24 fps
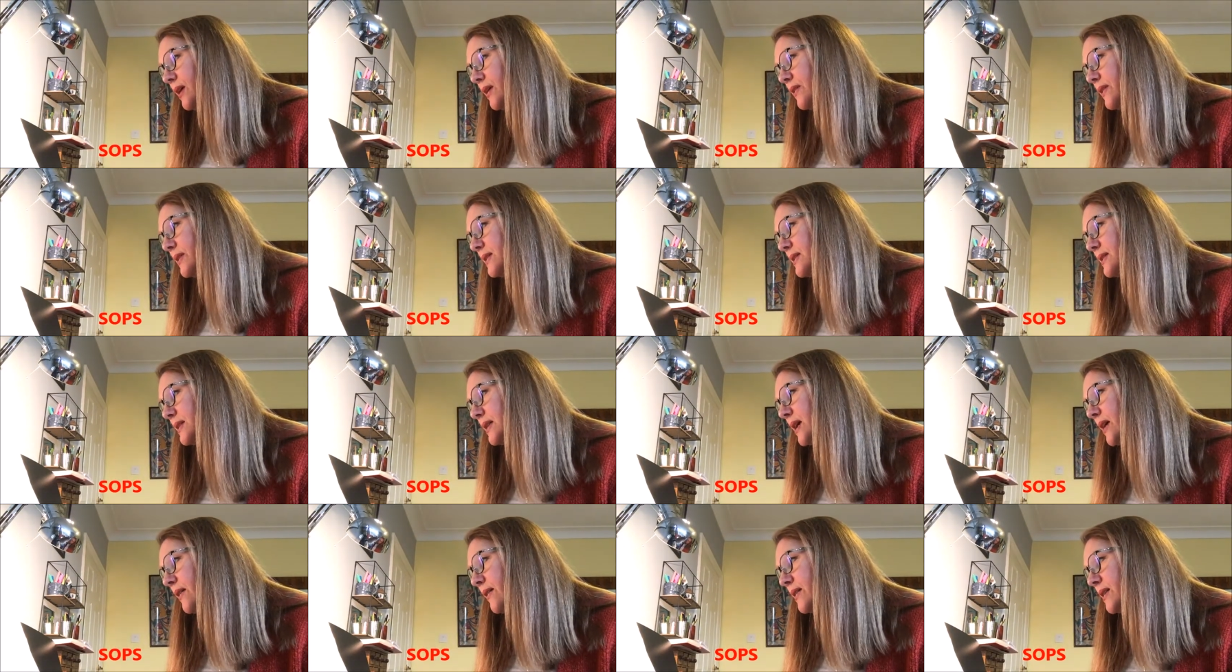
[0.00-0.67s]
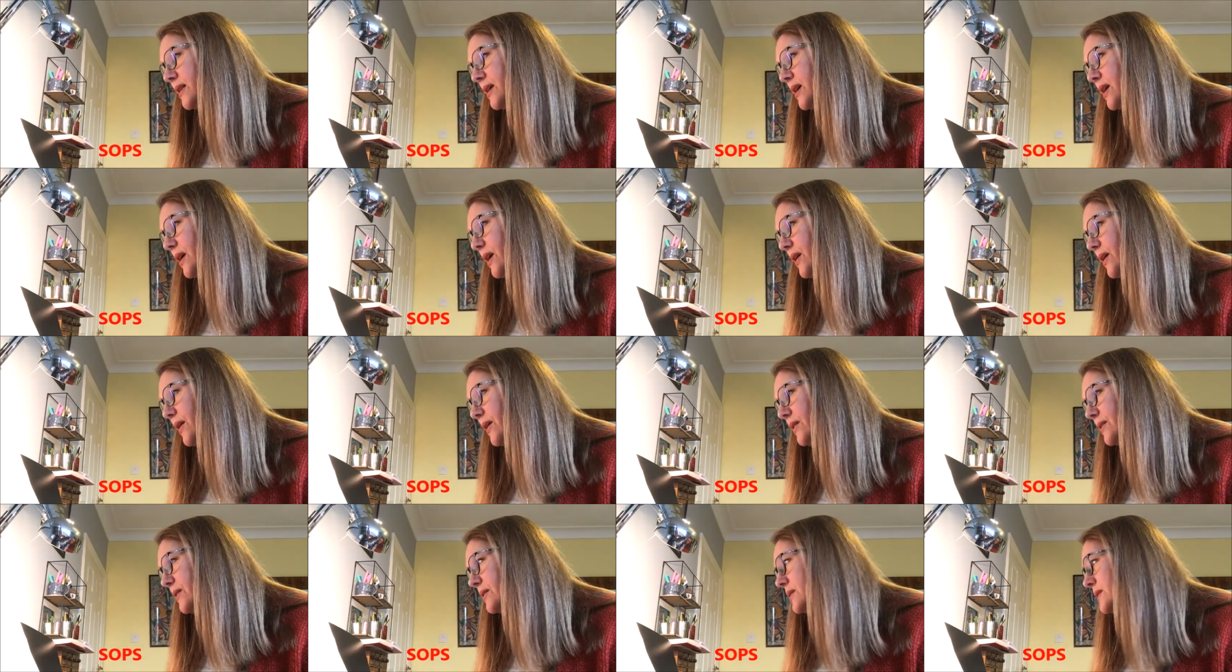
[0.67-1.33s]
this is how it
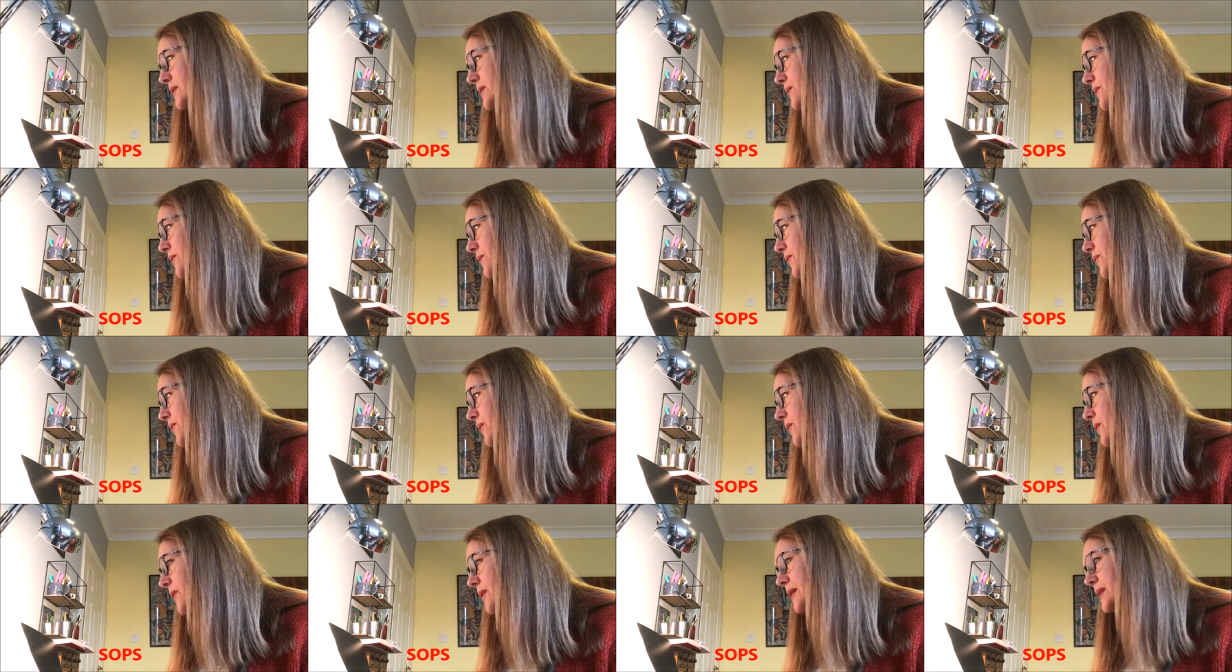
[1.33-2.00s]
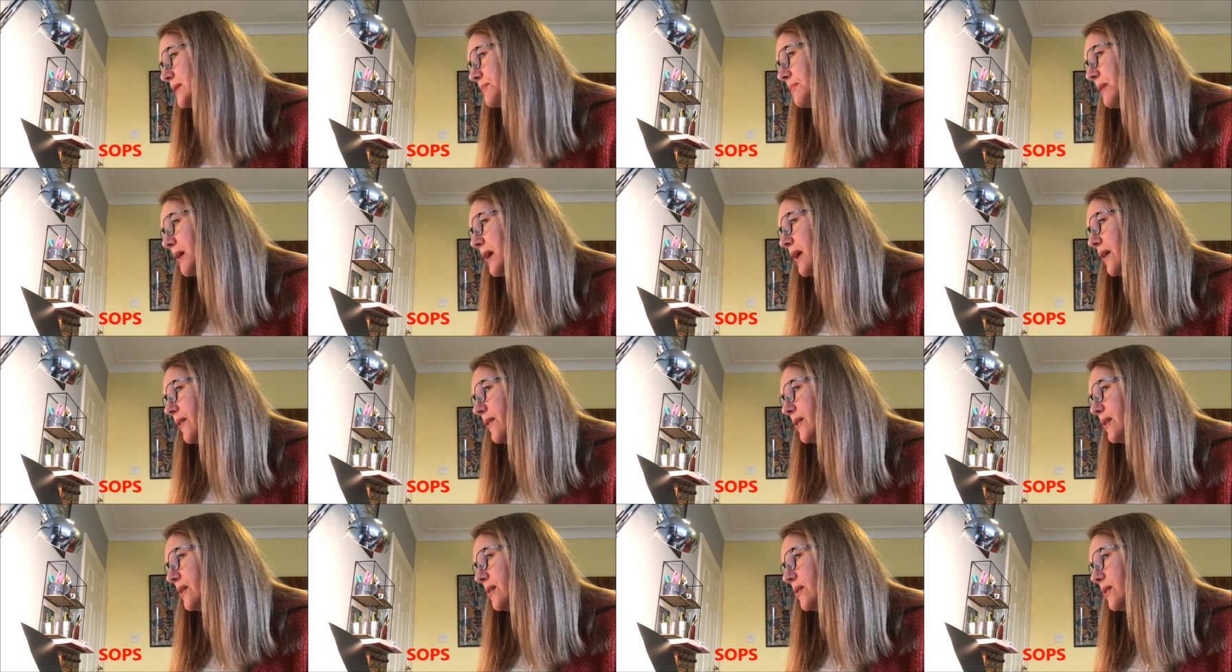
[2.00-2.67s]
goes for his
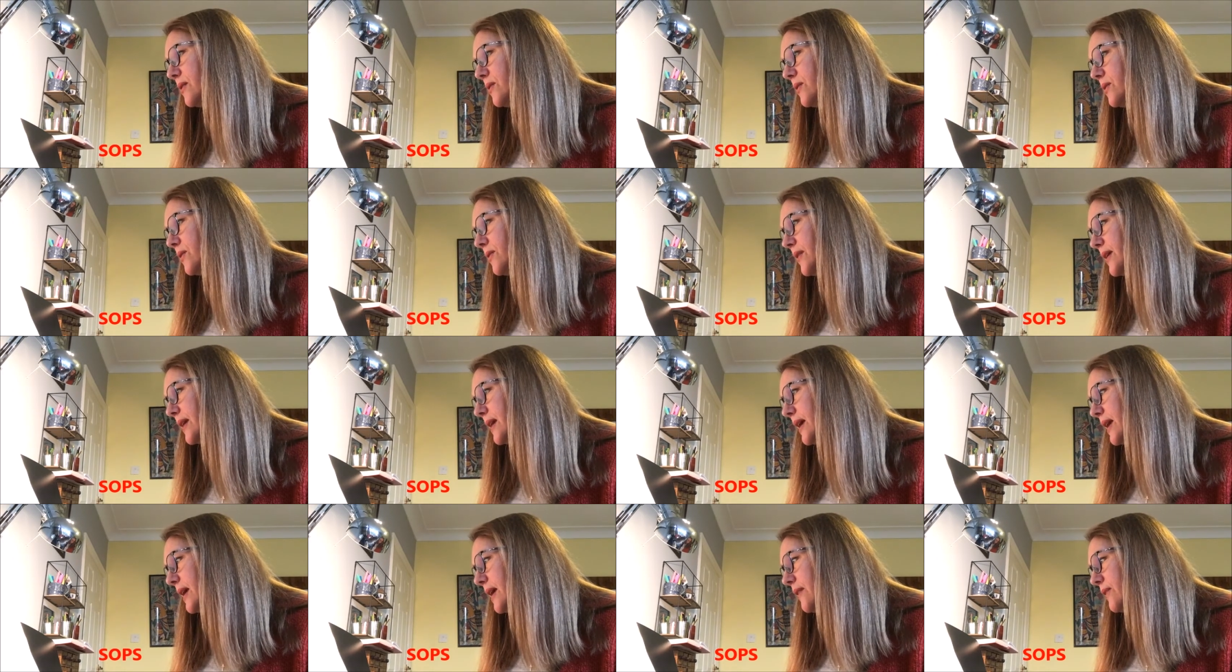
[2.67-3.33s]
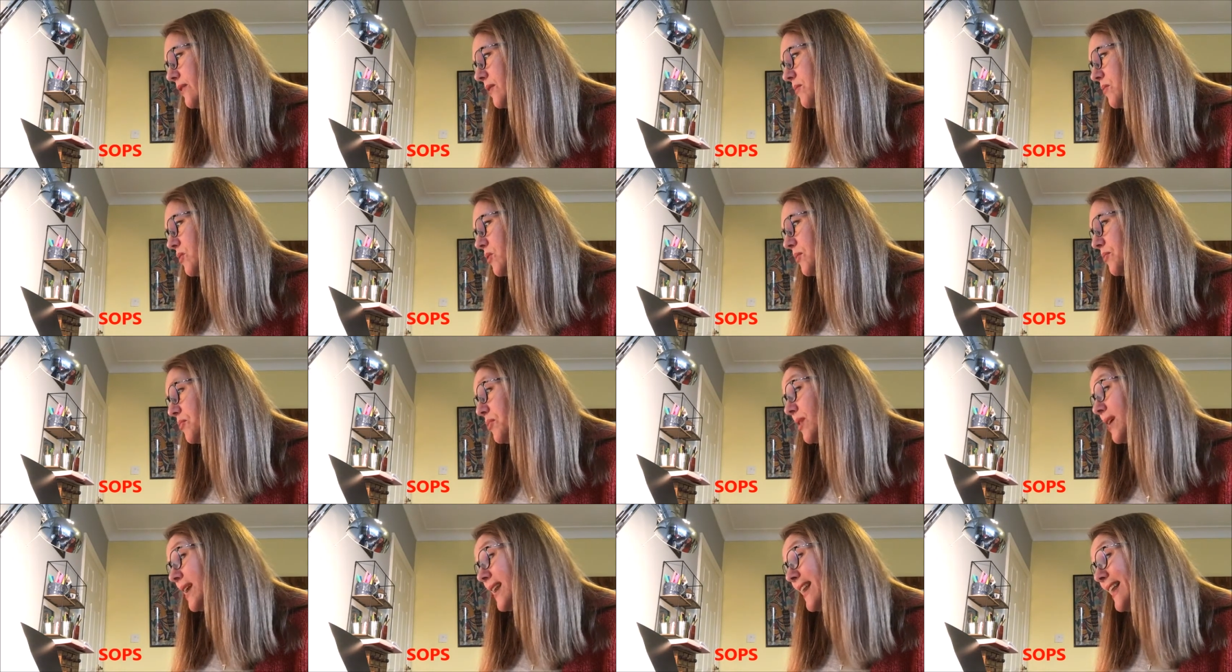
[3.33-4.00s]
power and glory evermore
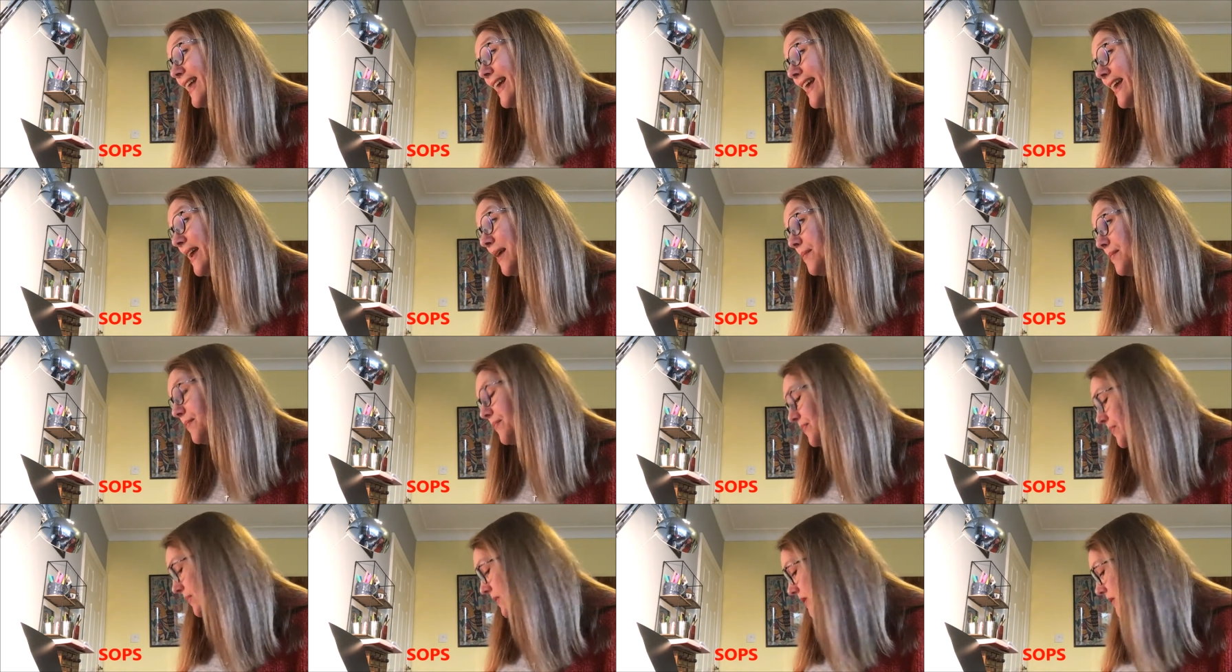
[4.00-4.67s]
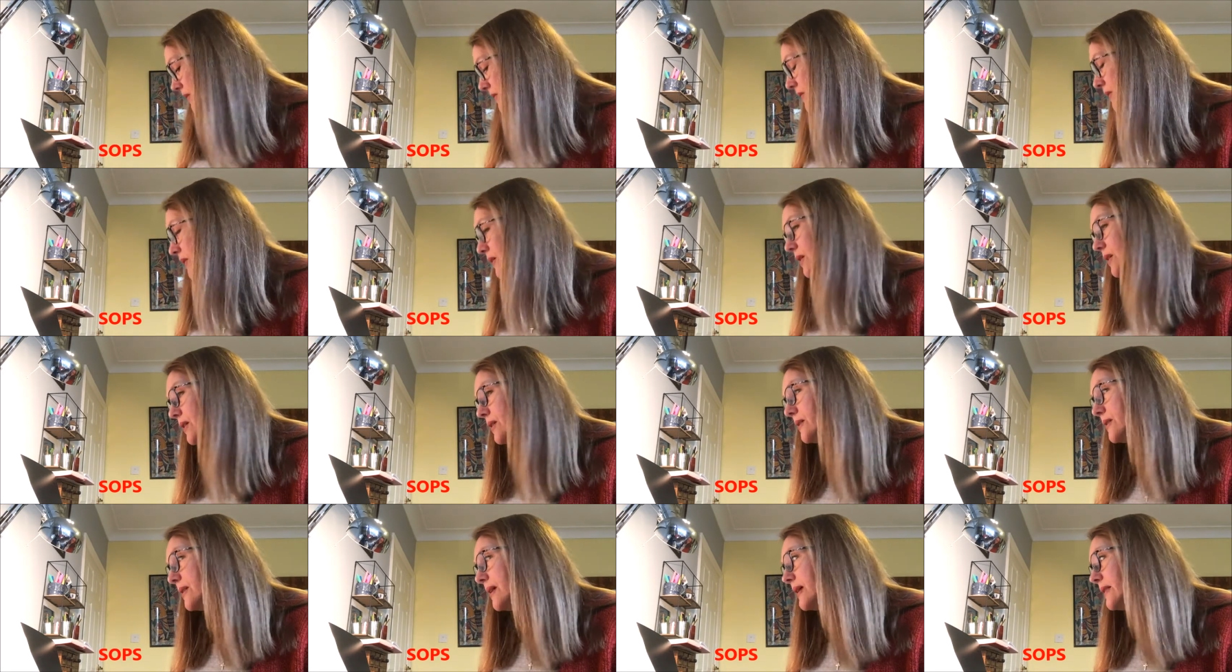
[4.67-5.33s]
proclaim. So it
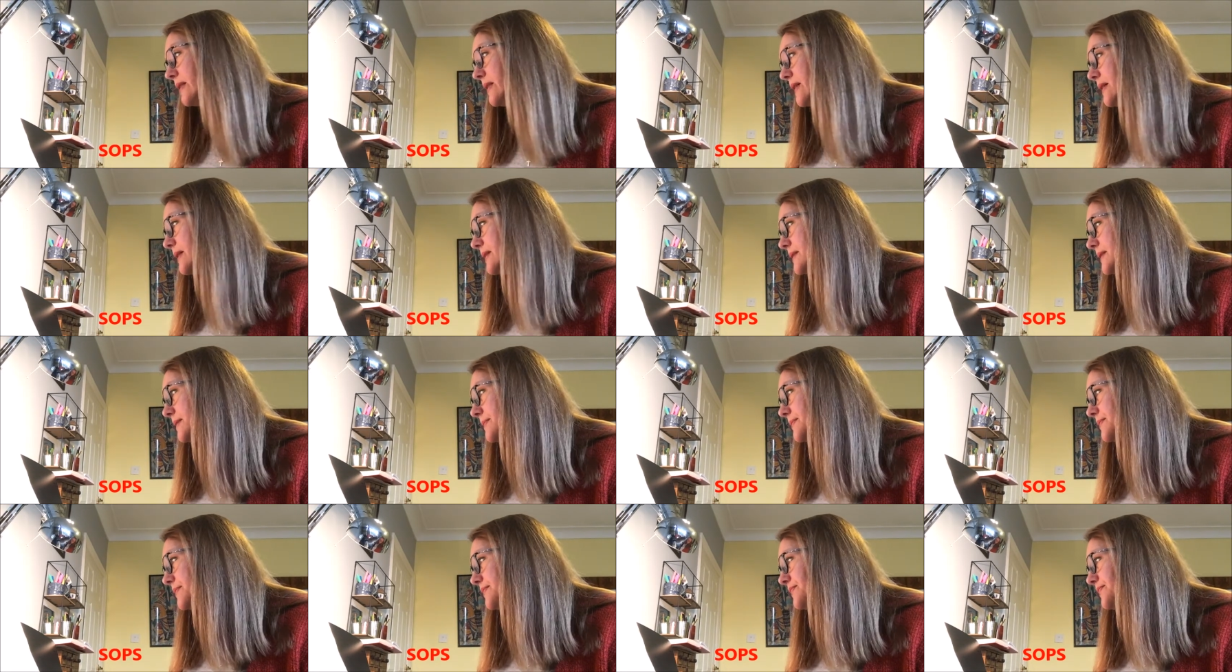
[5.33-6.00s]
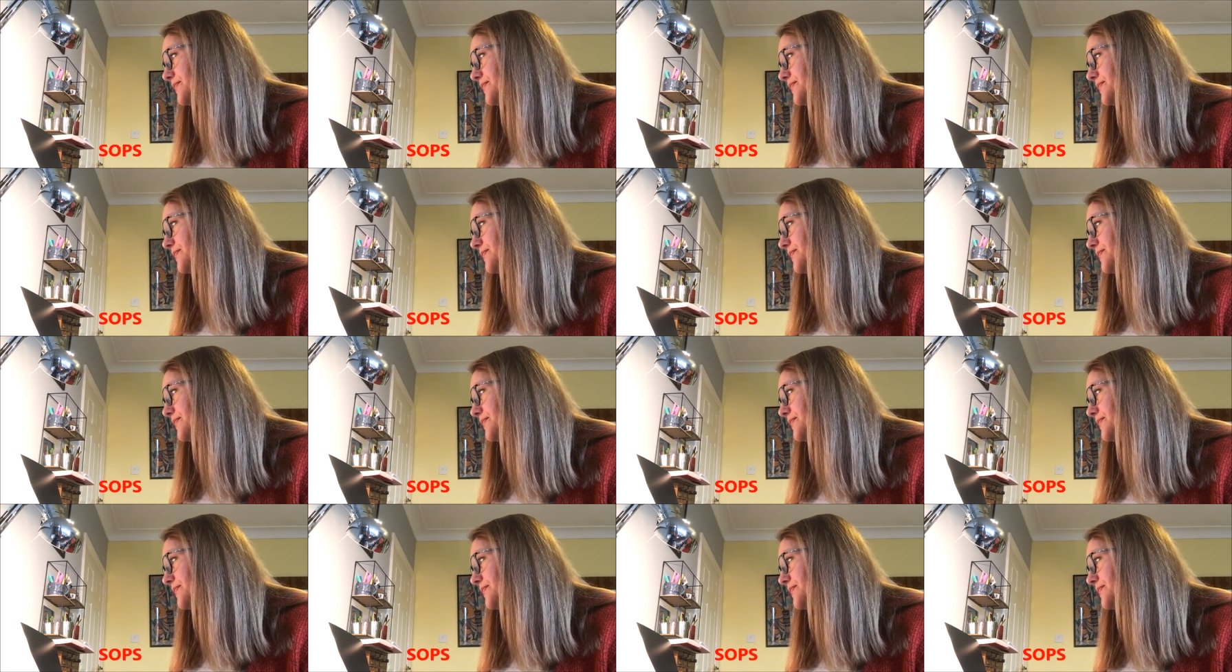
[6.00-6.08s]
goes like this.